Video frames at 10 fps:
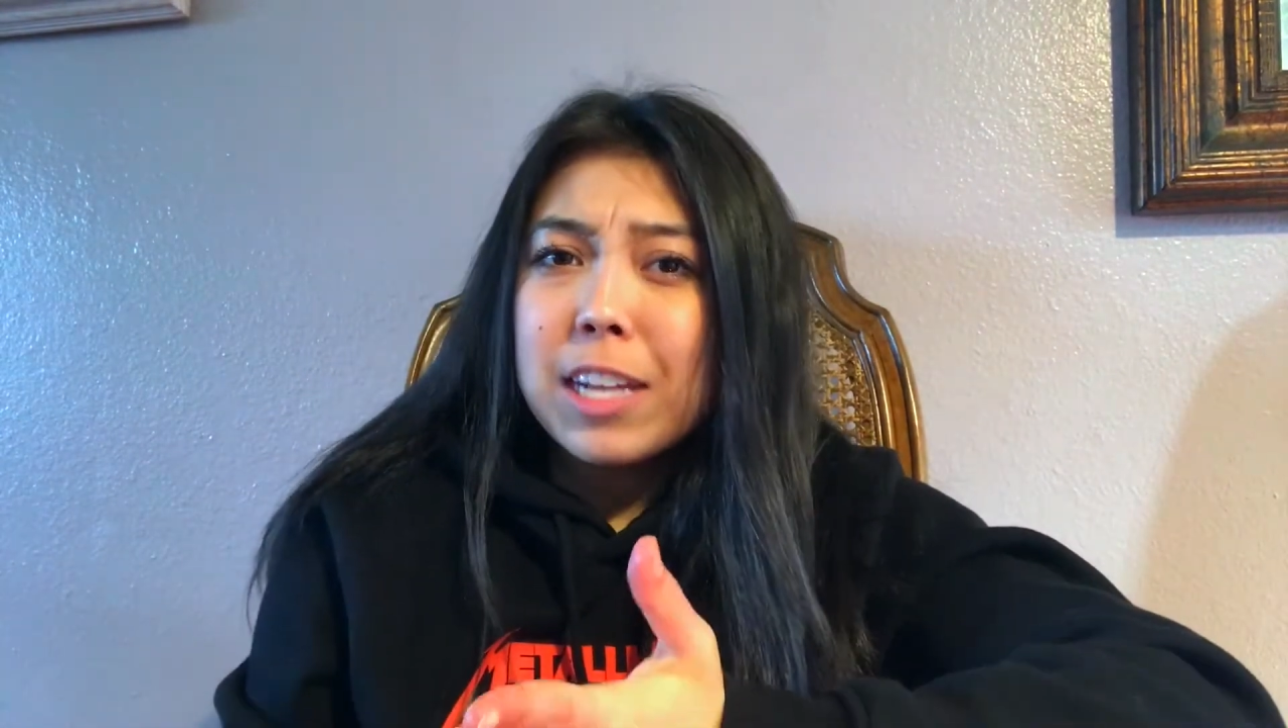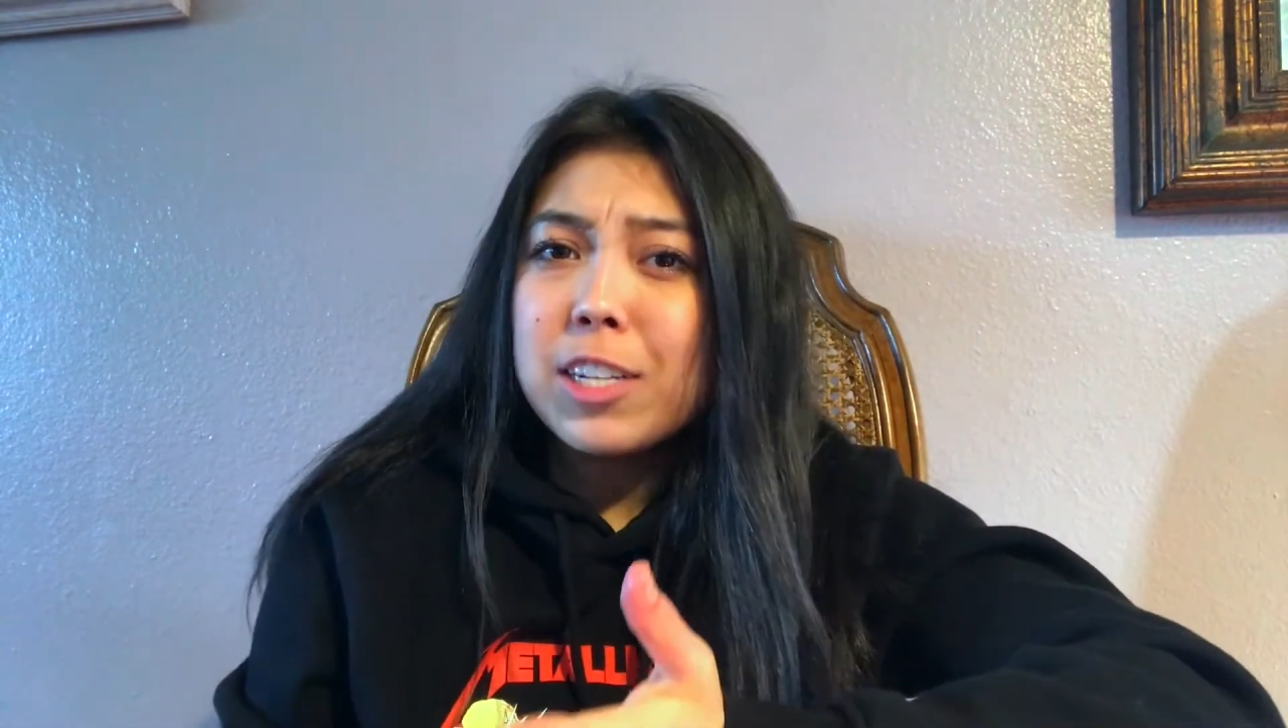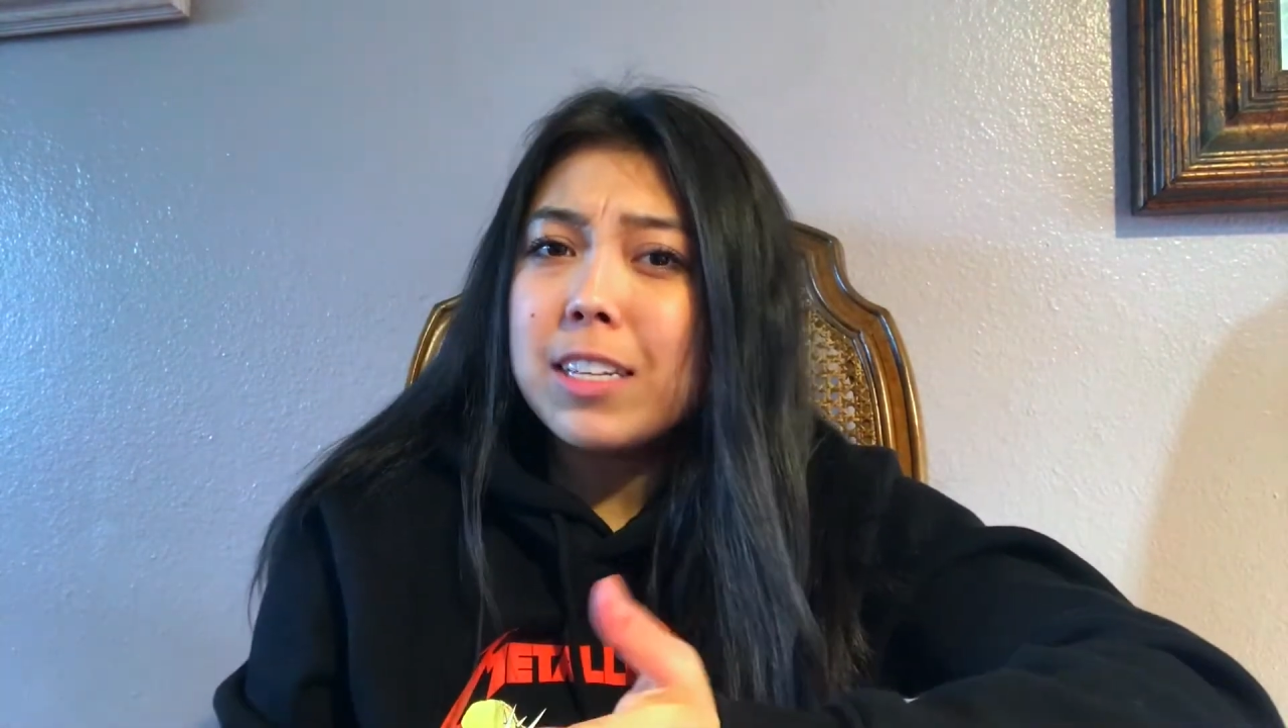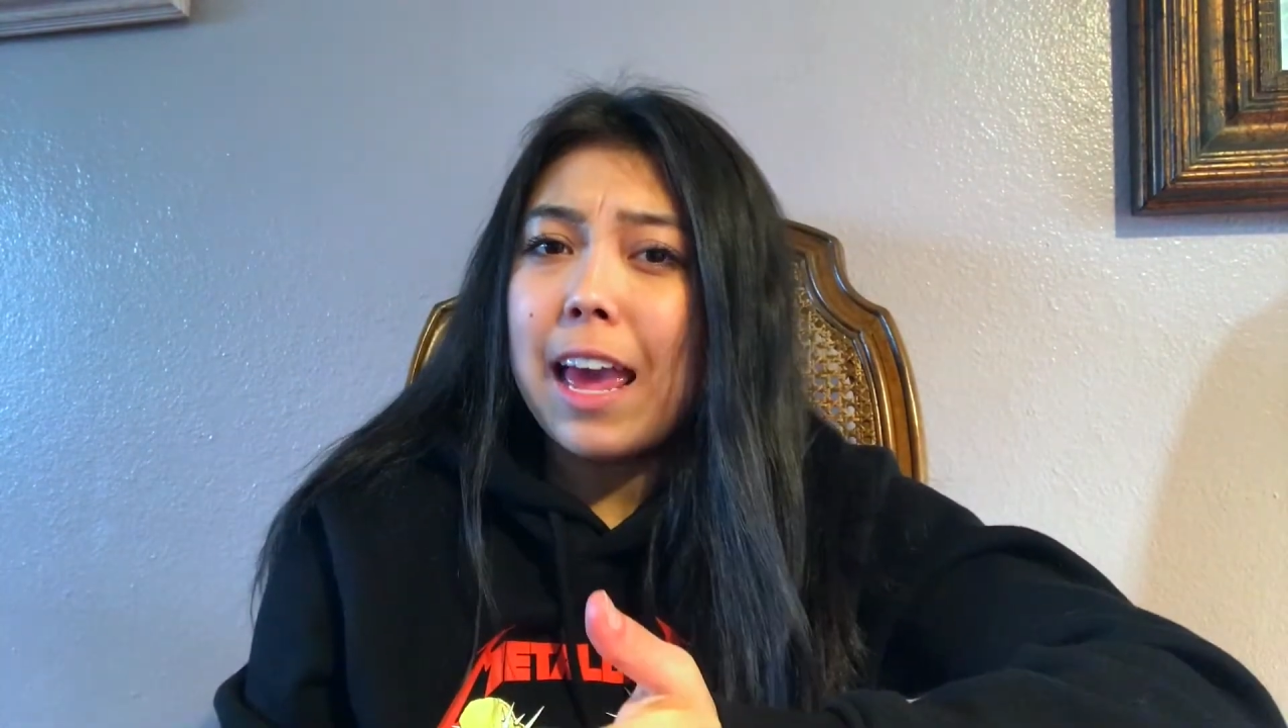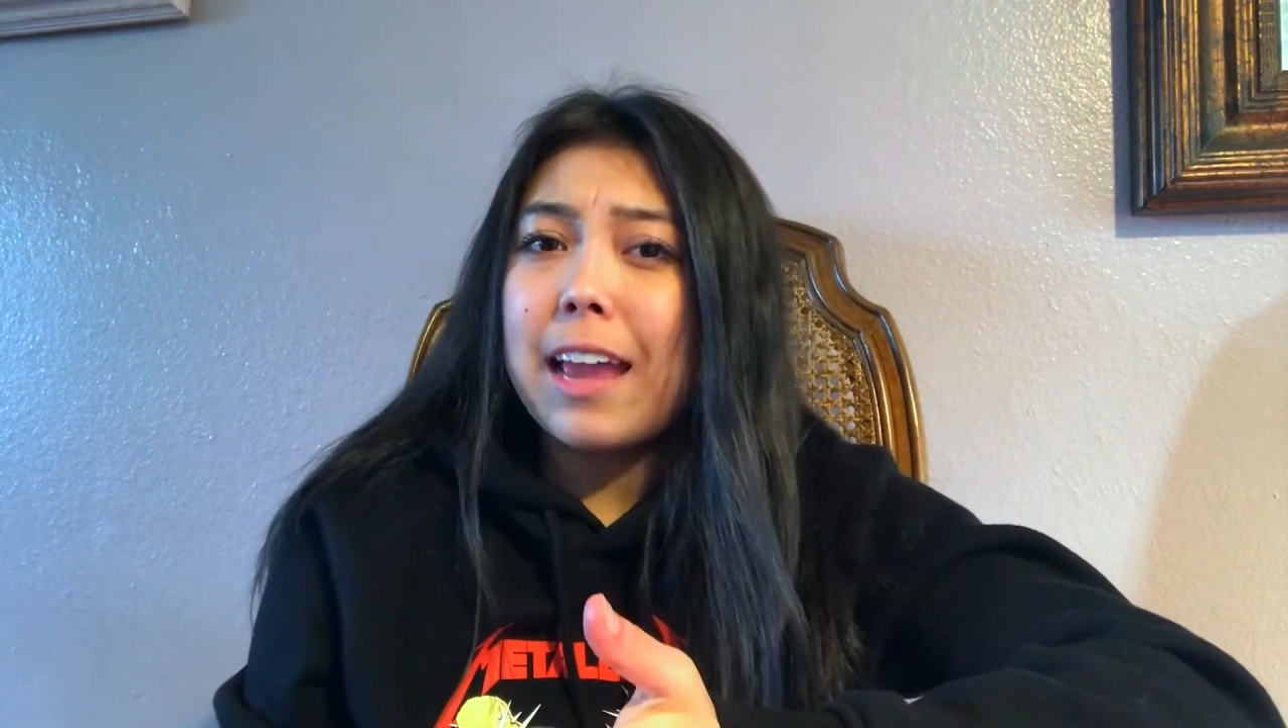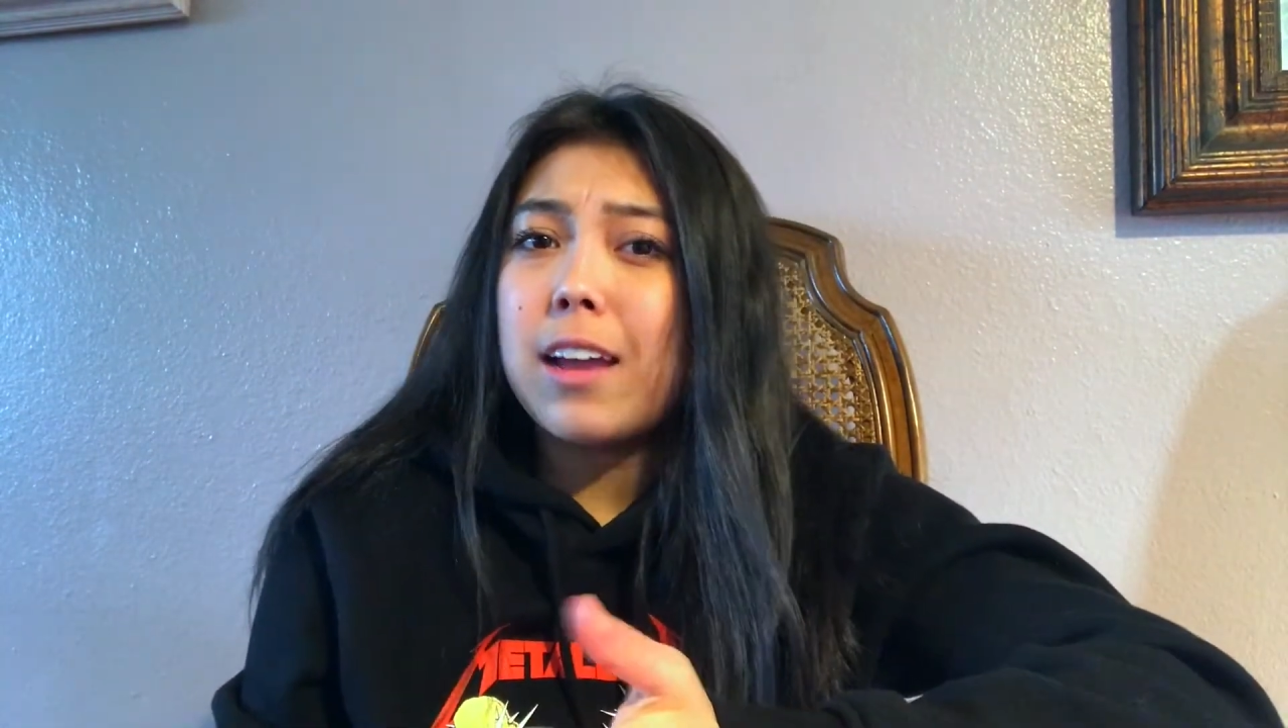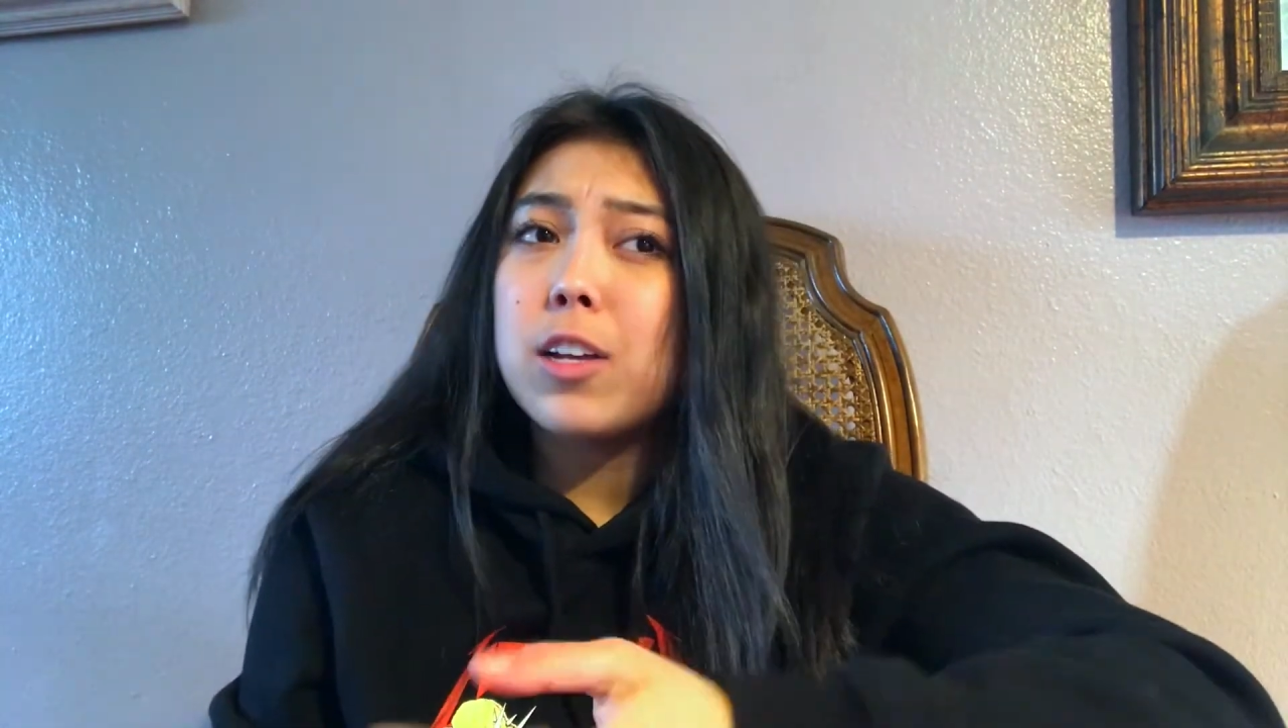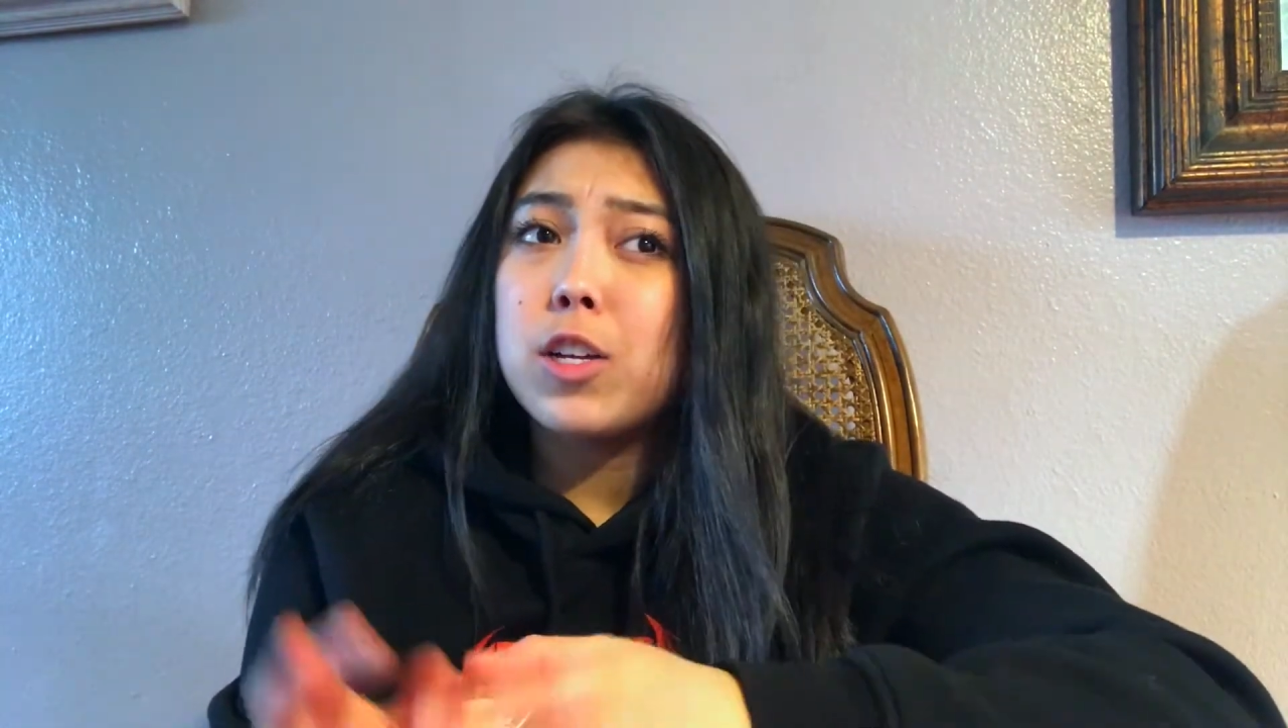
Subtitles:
just like